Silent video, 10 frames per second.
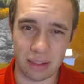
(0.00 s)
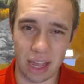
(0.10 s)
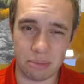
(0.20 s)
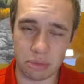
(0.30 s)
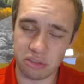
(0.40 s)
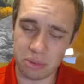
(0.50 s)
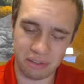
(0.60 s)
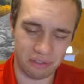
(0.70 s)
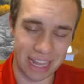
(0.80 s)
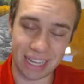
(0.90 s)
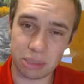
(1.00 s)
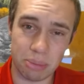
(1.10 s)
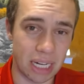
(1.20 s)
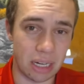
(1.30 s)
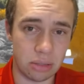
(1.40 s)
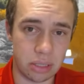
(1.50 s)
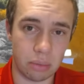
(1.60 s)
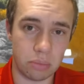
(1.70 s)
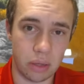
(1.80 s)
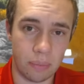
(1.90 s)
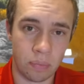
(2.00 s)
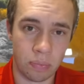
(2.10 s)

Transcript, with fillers: line movement, Vegas might know something.